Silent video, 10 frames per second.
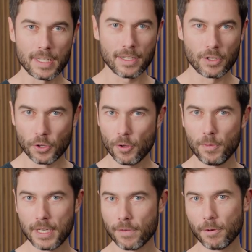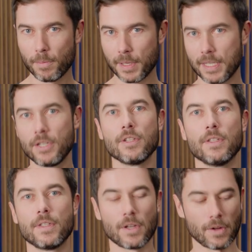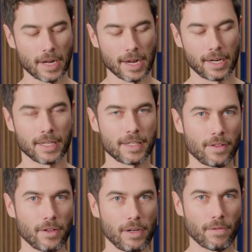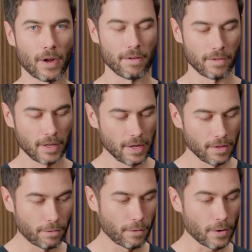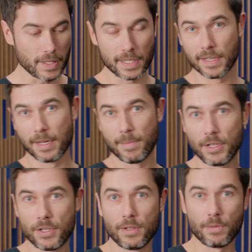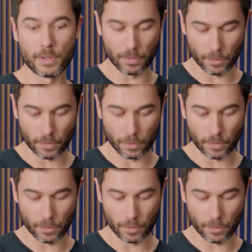this in two different positions on an Alexa 35. The first, as I mentioned, was